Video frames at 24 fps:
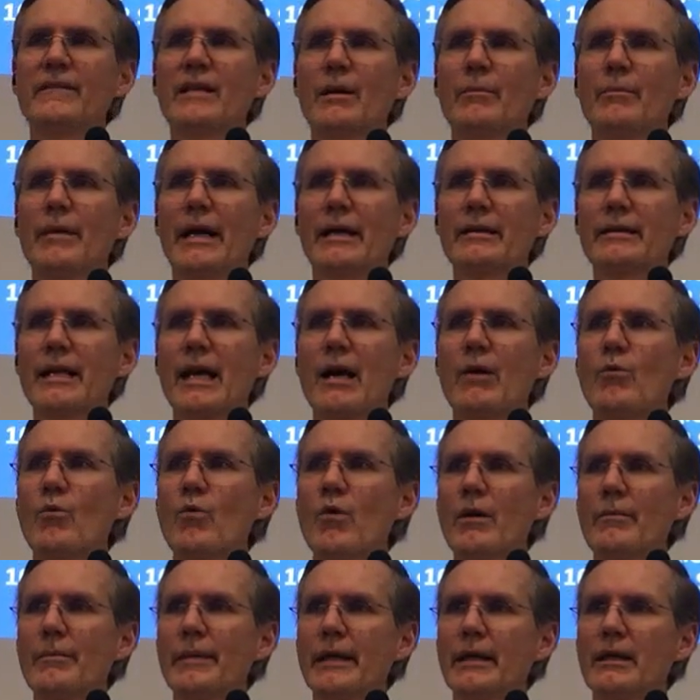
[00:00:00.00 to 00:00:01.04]
about that
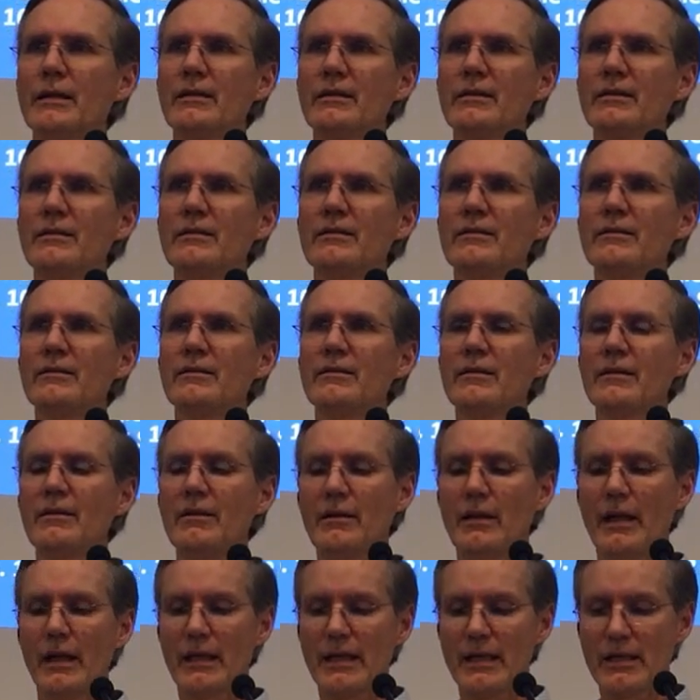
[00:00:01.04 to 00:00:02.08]
woman
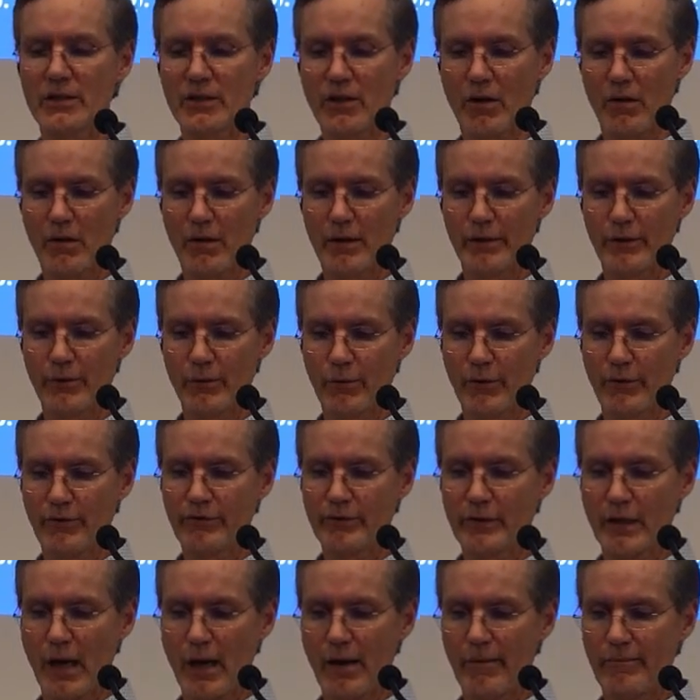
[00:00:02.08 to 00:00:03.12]
that he saw on the
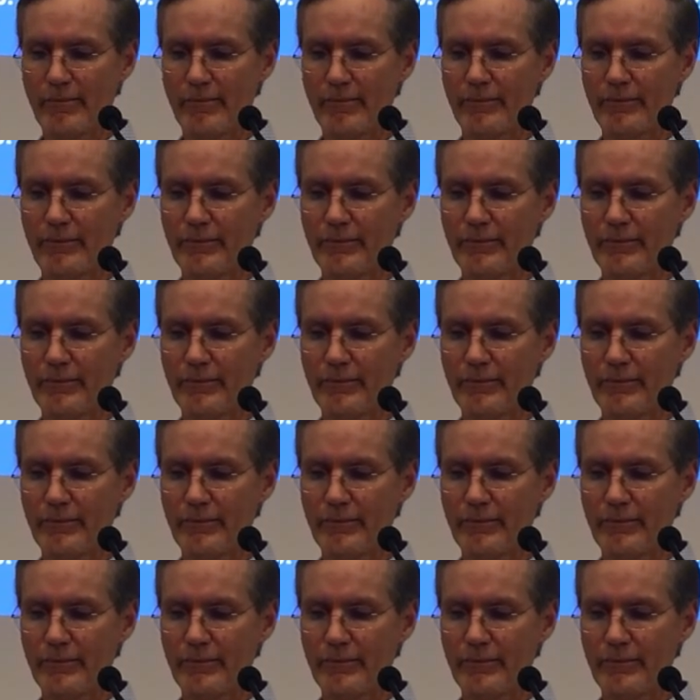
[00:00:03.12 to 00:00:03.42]
rooftop.